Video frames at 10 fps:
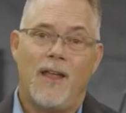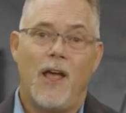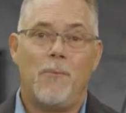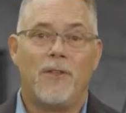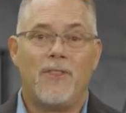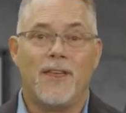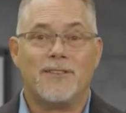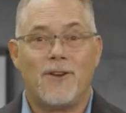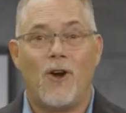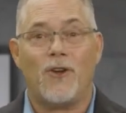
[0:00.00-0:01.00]
How about
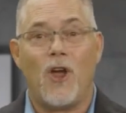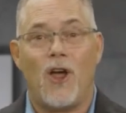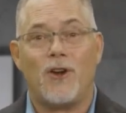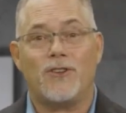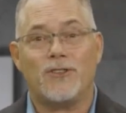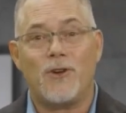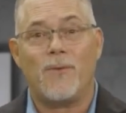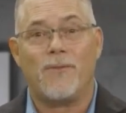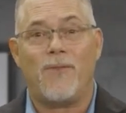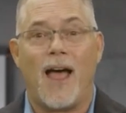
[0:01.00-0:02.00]
this? Our daughter, just
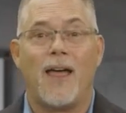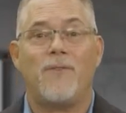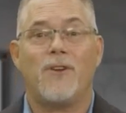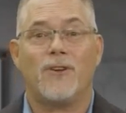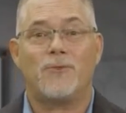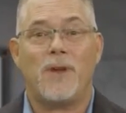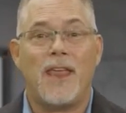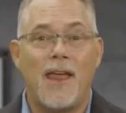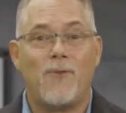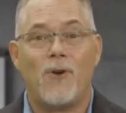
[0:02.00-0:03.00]
over 5 years, we
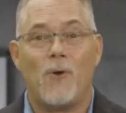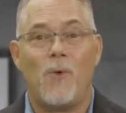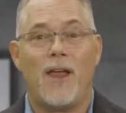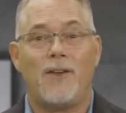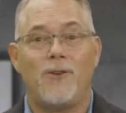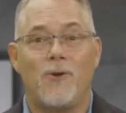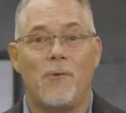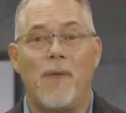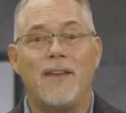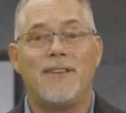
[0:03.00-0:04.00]
gave her away to her
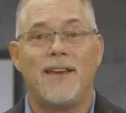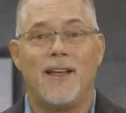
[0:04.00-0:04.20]
amazing